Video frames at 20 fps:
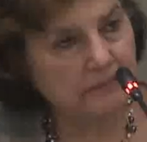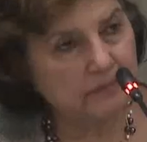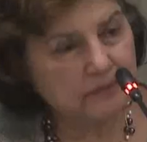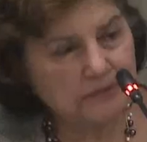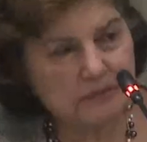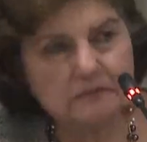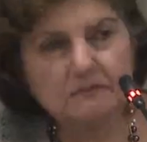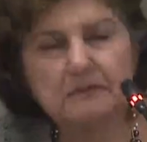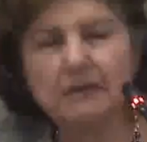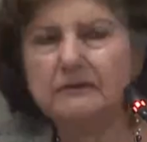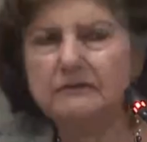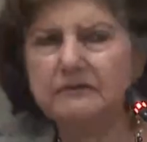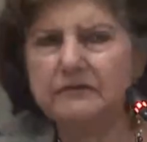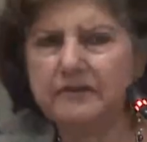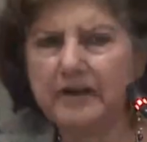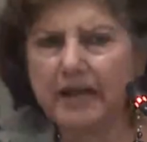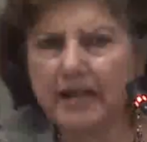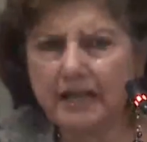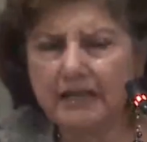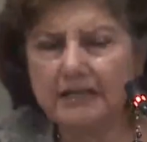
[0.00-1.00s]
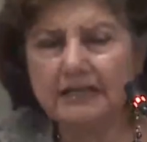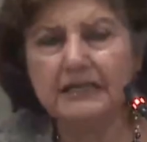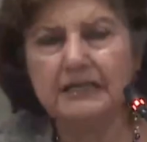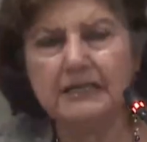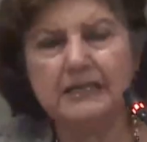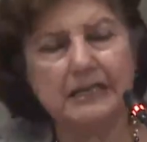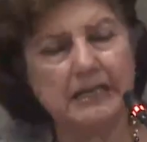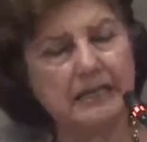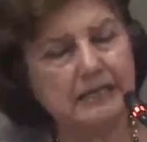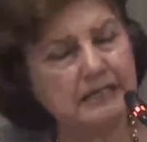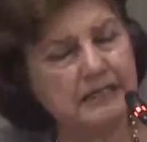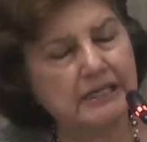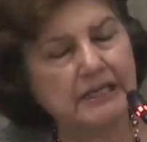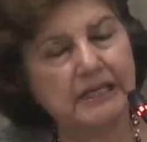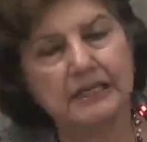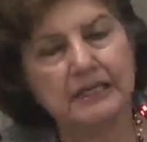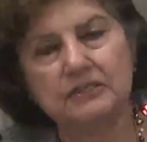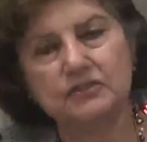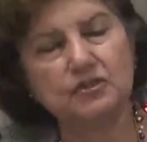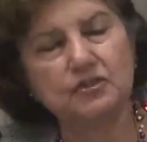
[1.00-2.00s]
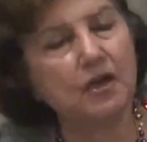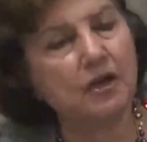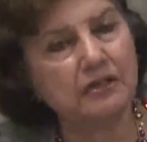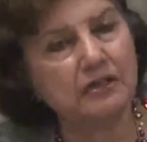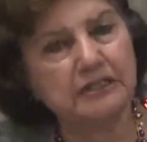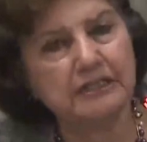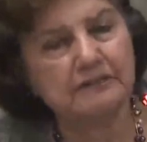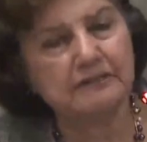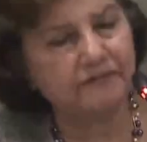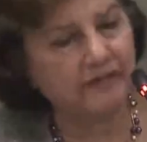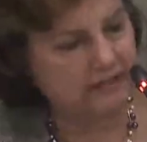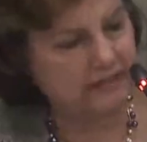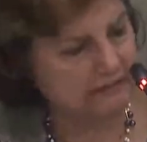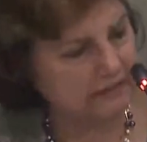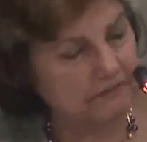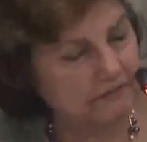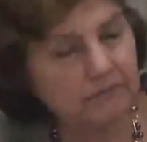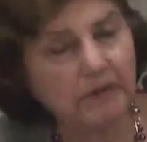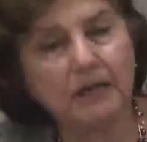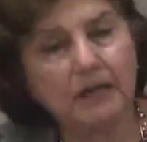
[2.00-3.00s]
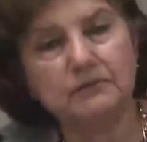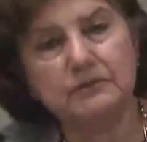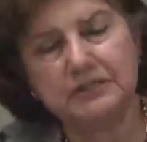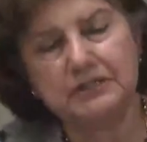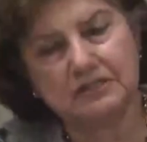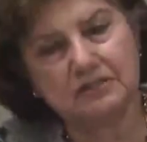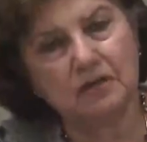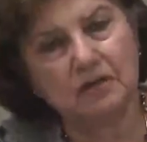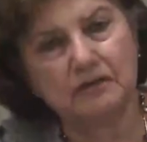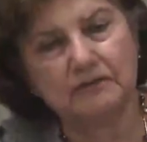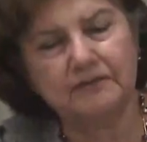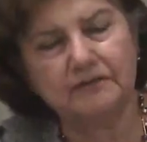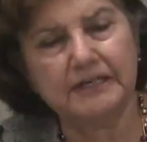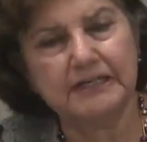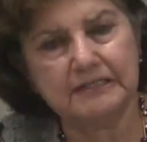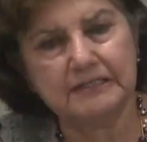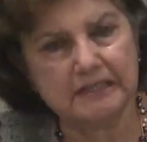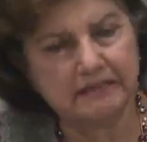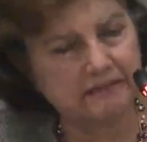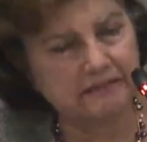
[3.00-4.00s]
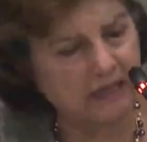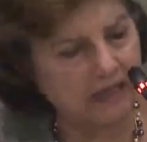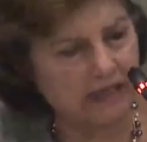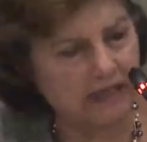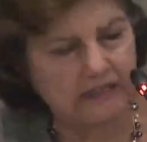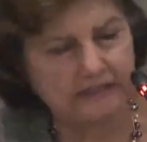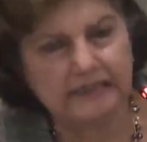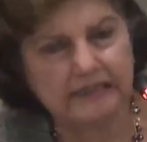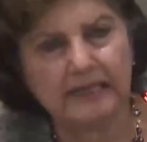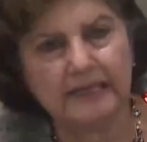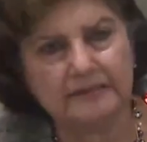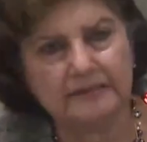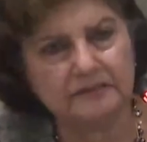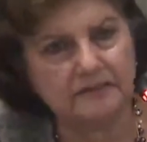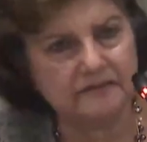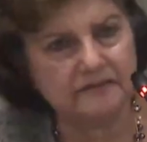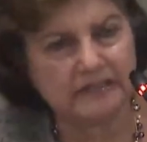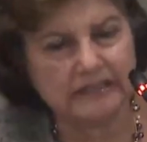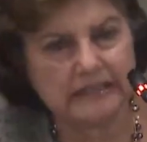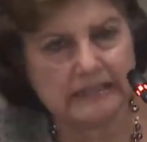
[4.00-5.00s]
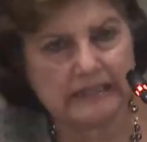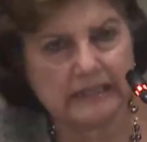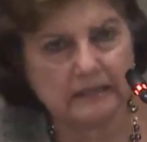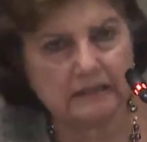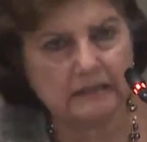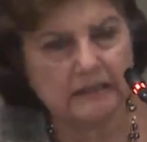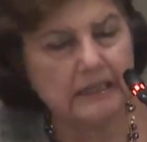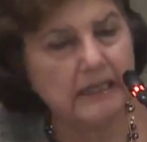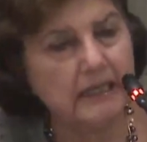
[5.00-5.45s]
will rarely engage on, in fact, the Maoist conflict in the heartland of India.